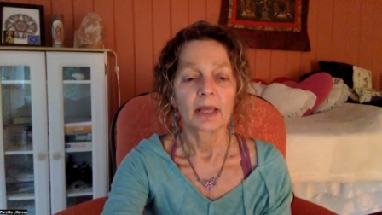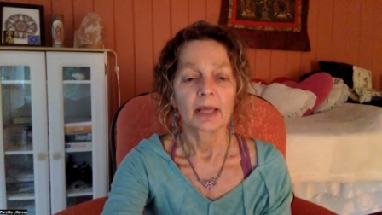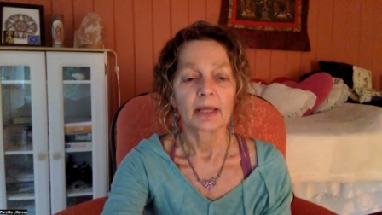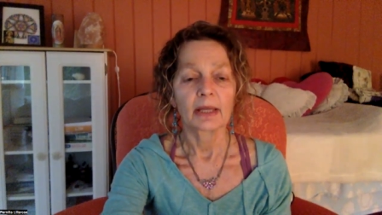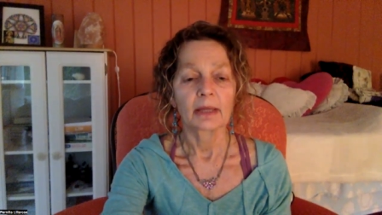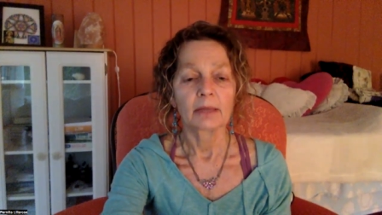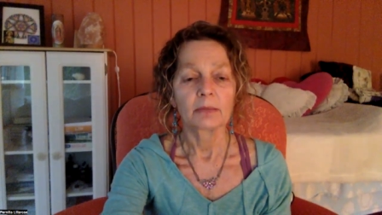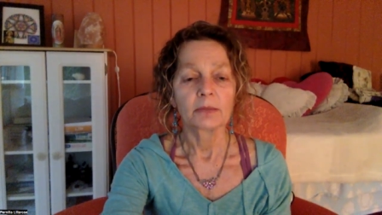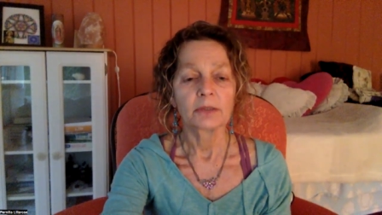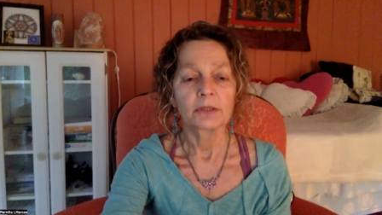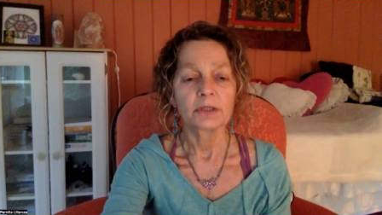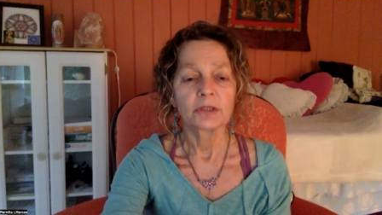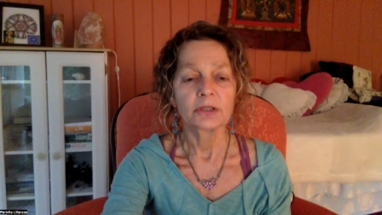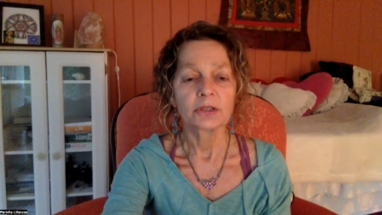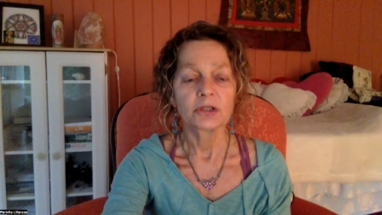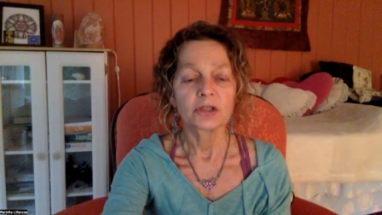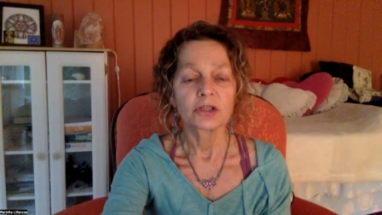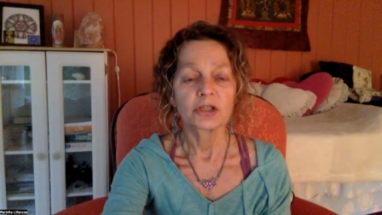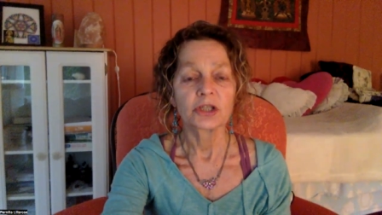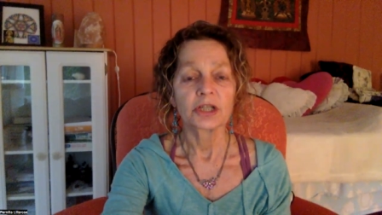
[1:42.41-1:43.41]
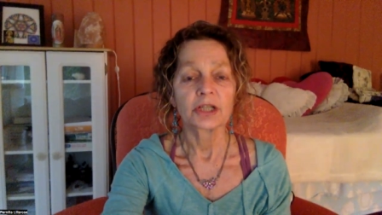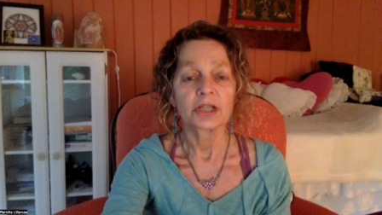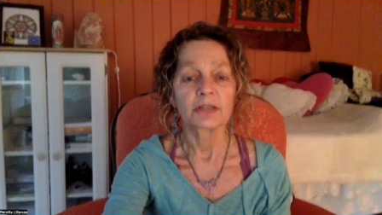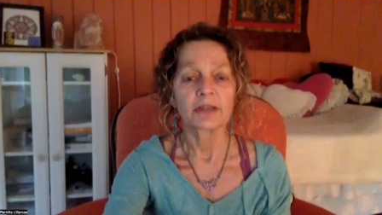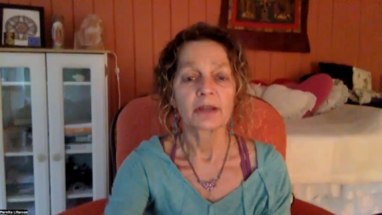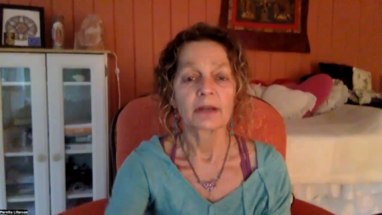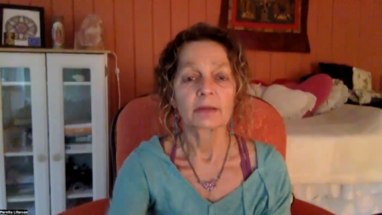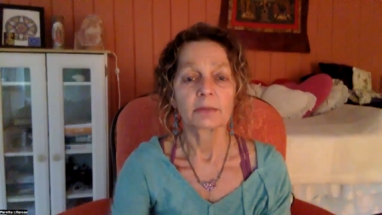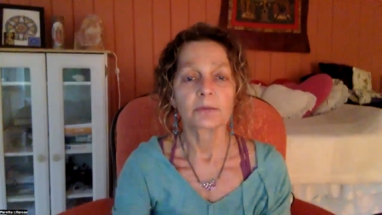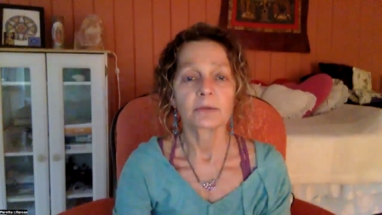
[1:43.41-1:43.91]
And I want to just share
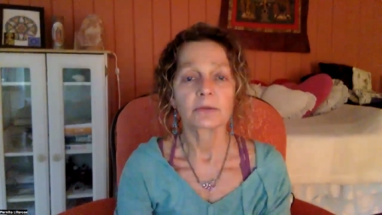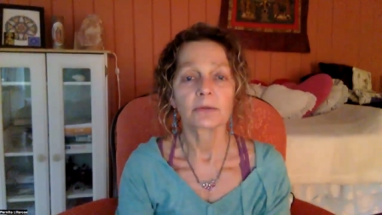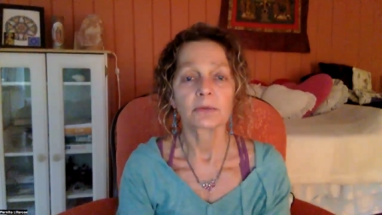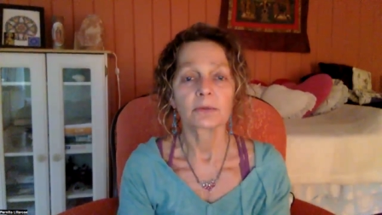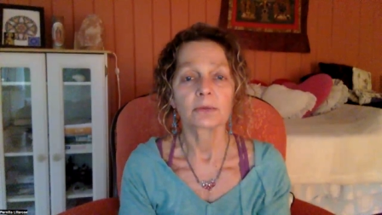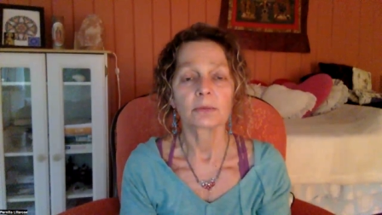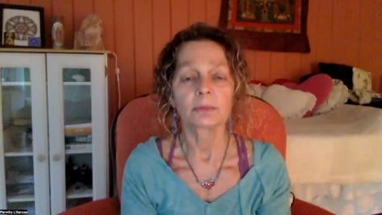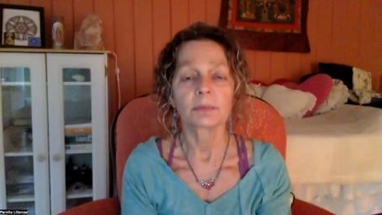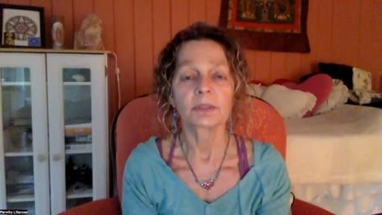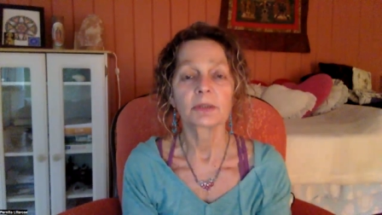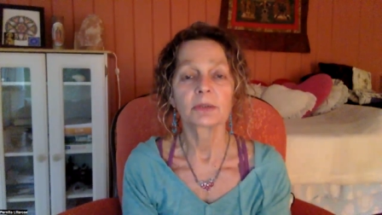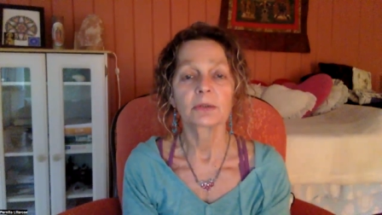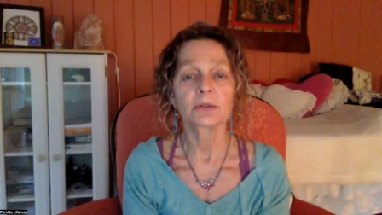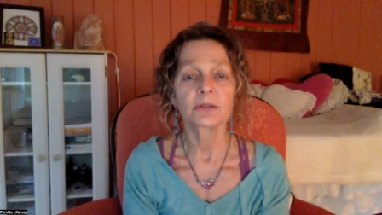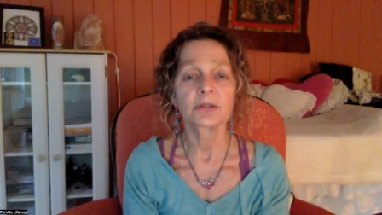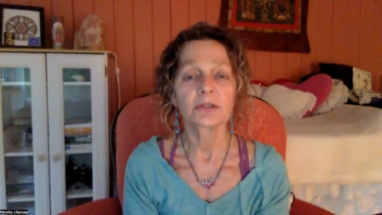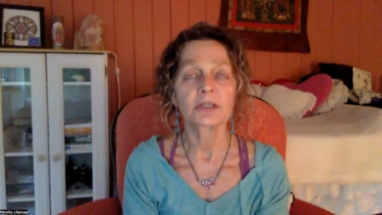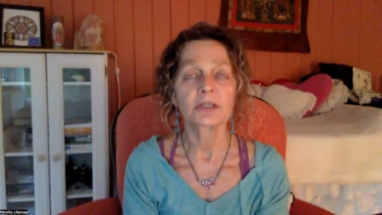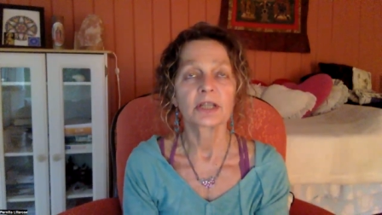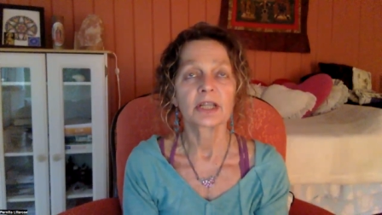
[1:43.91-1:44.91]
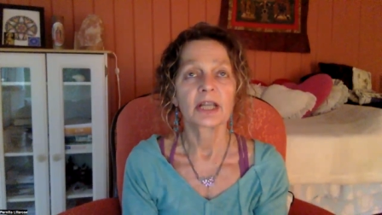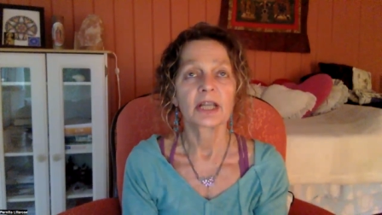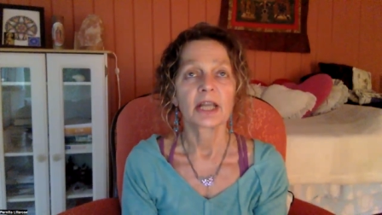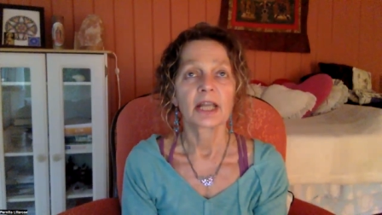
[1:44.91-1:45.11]
that with you because